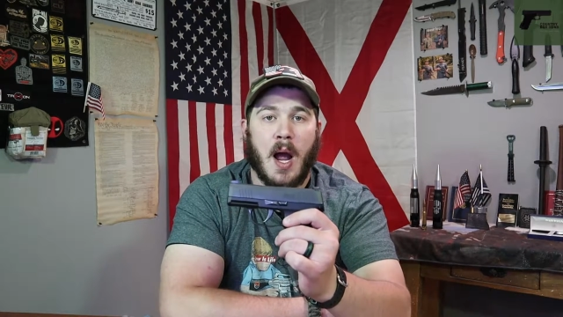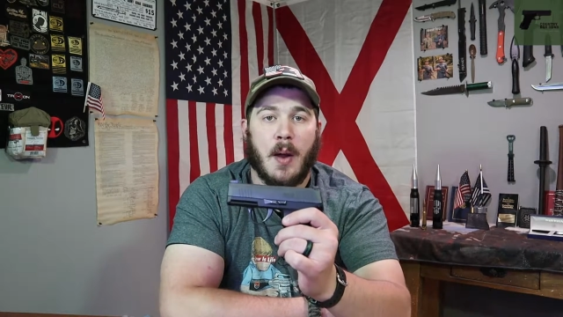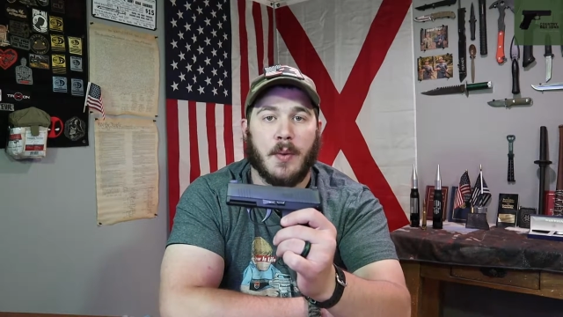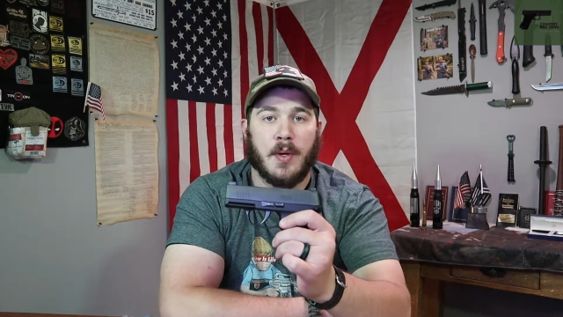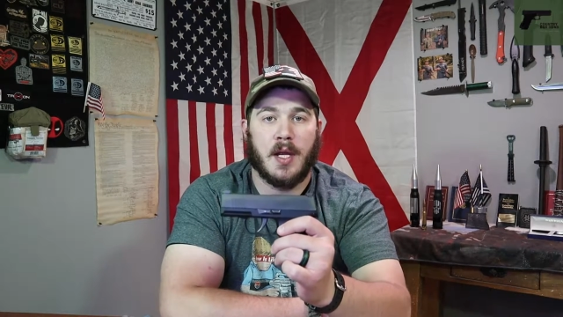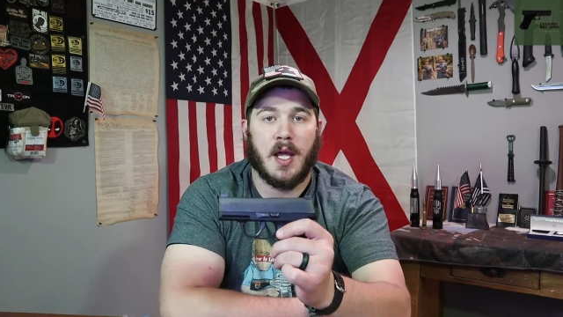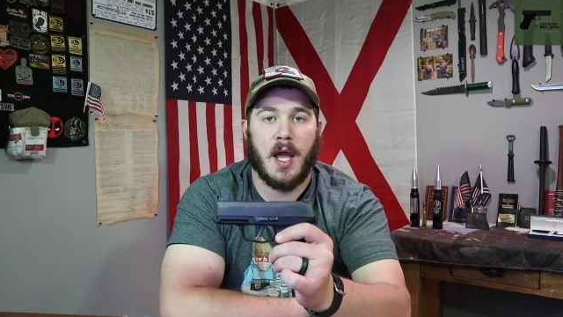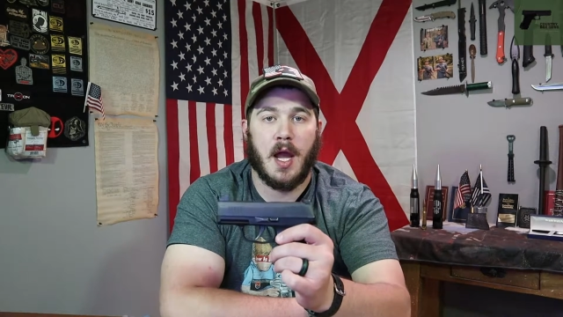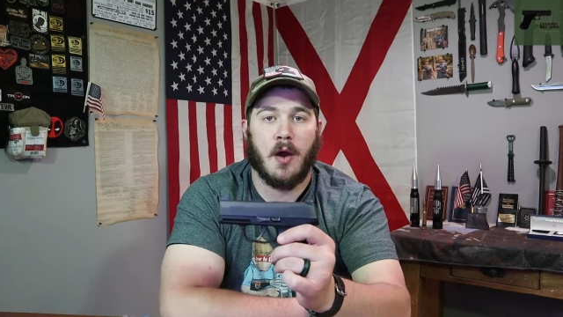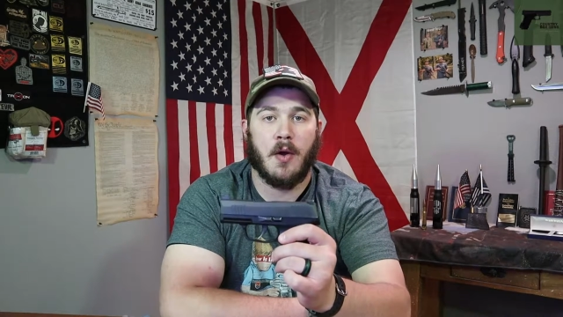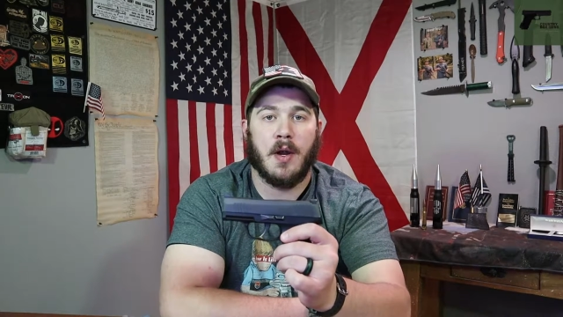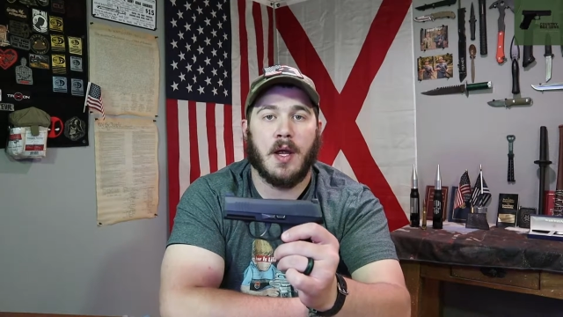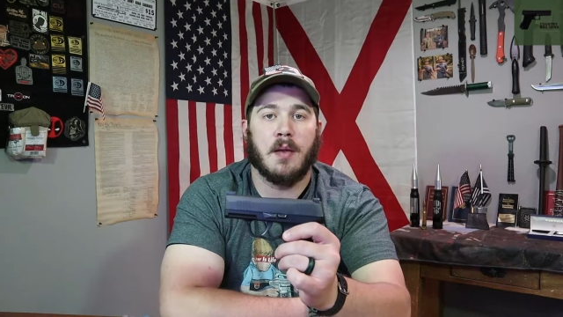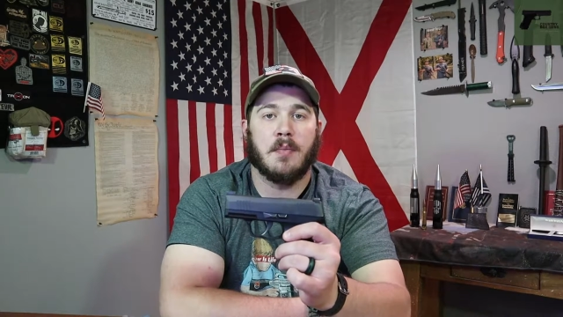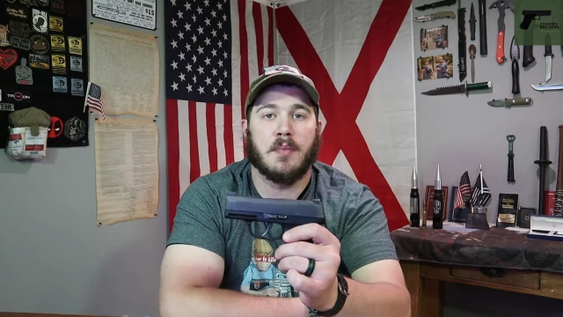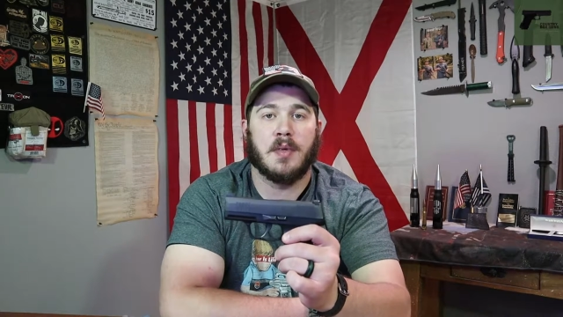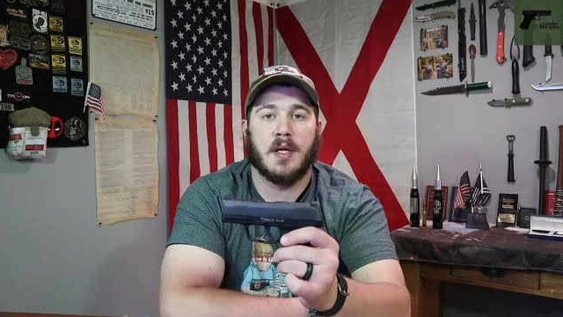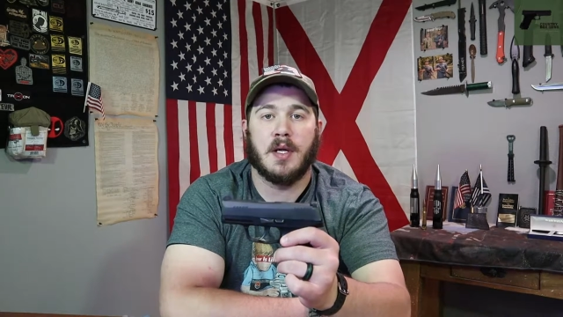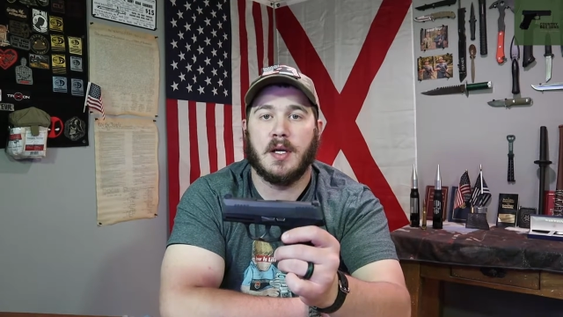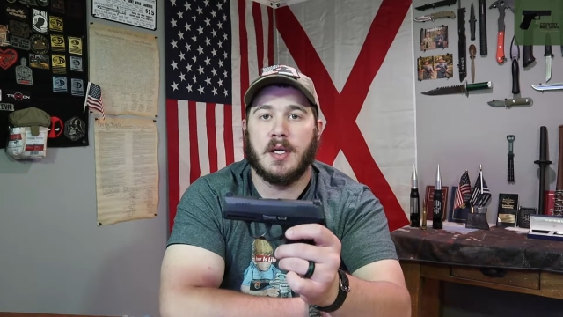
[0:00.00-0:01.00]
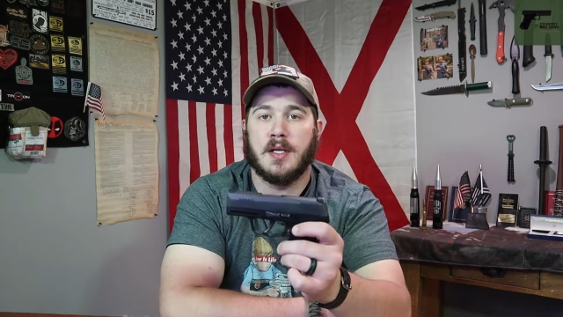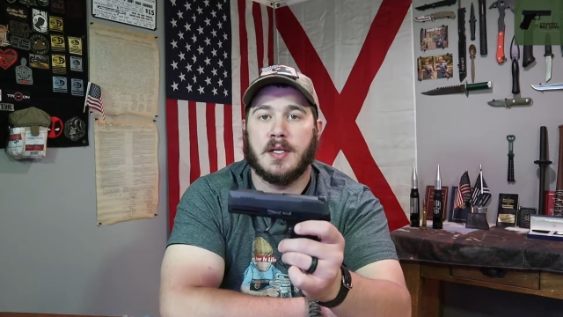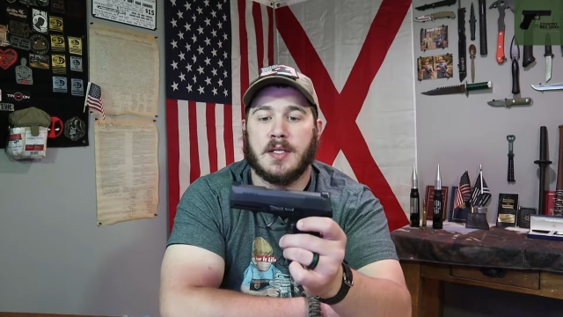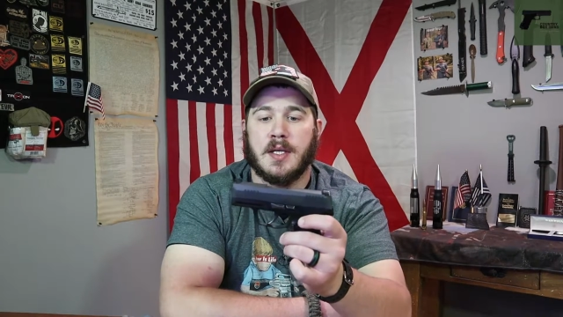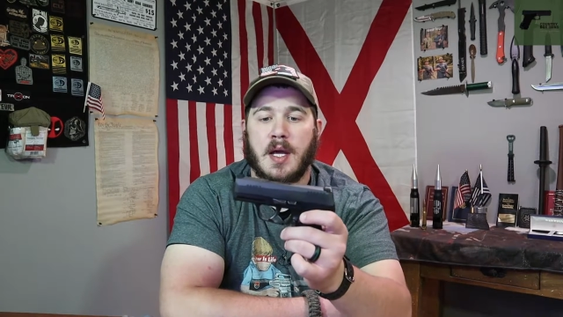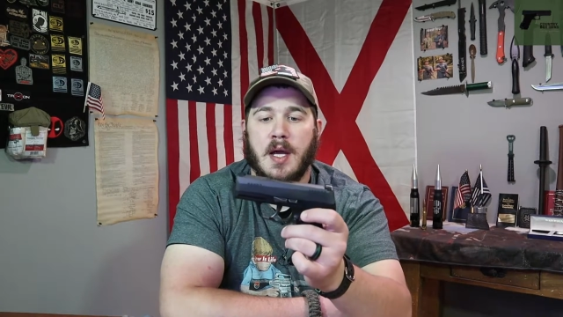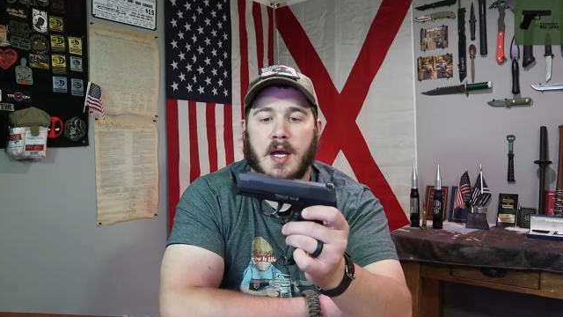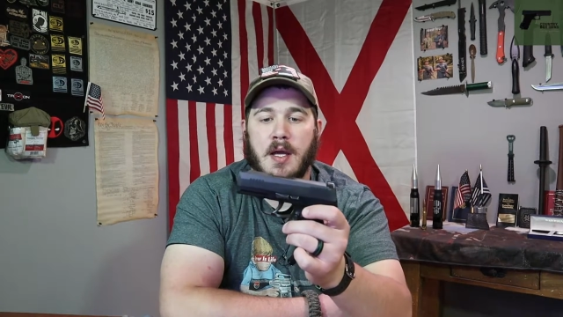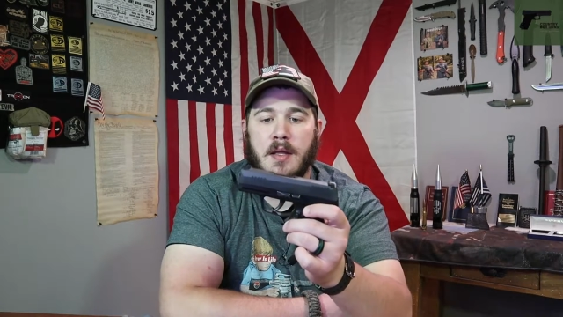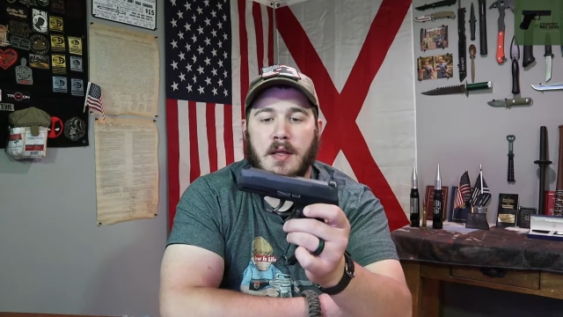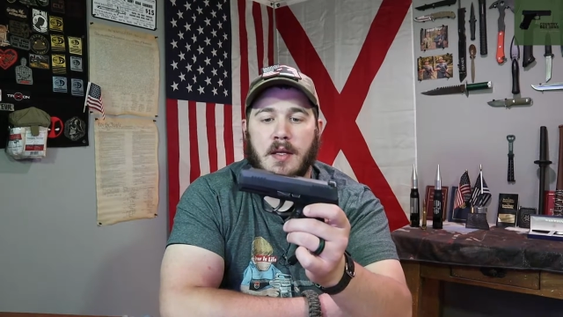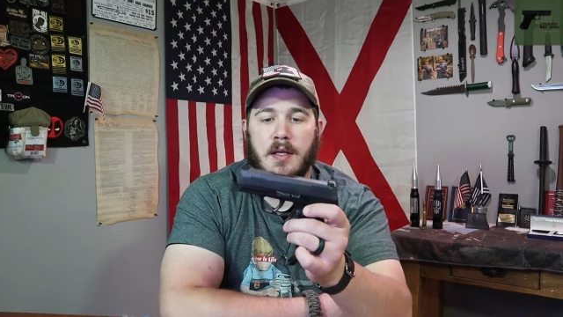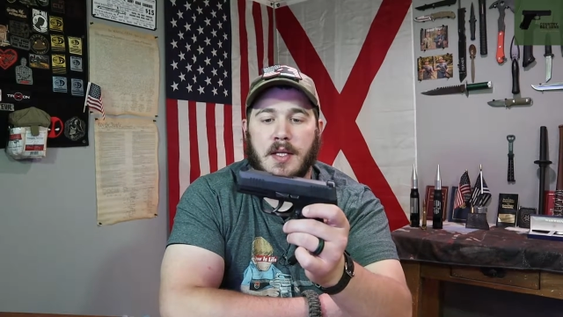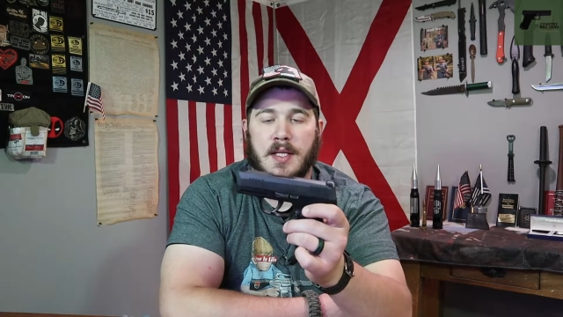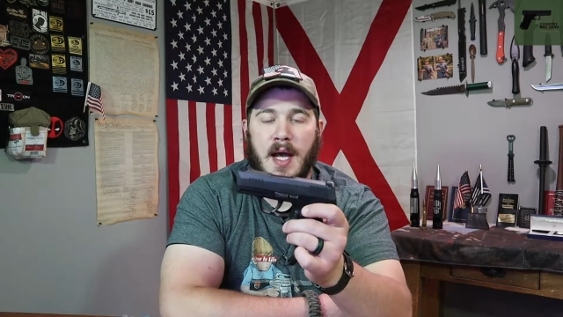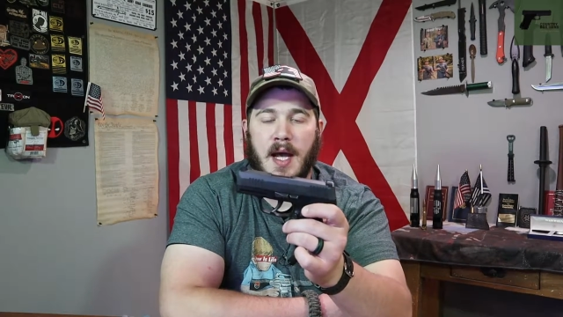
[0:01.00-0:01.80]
I would carry it, because the